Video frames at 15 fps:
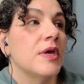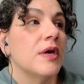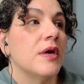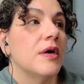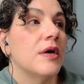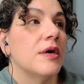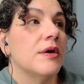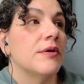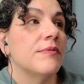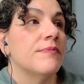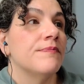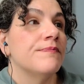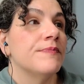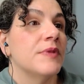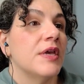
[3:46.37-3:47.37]

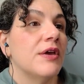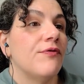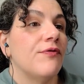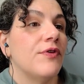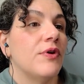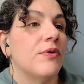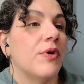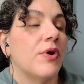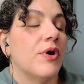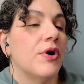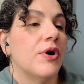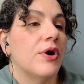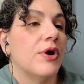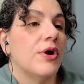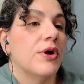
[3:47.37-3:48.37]
If you
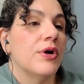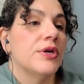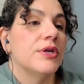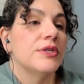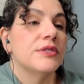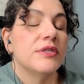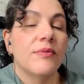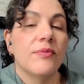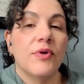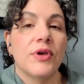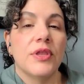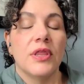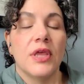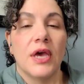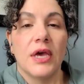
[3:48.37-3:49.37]
are
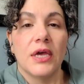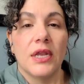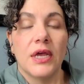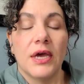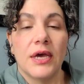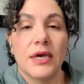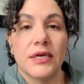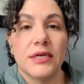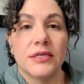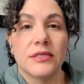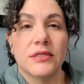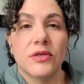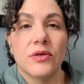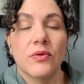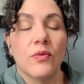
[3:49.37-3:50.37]
someone that has,